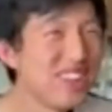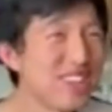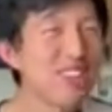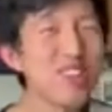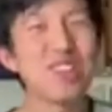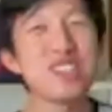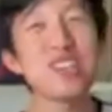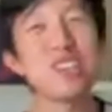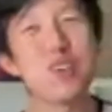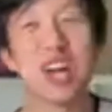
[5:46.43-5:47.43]
like, you know, it's
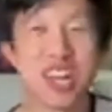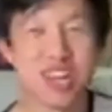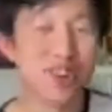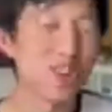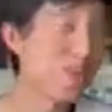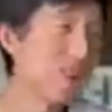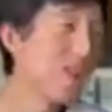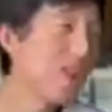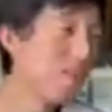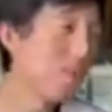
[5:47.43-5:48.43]
not dry, you know what I mean?
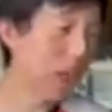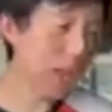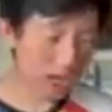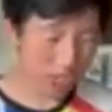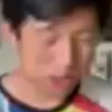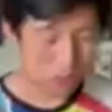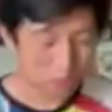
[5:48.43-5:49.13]
Yeah. And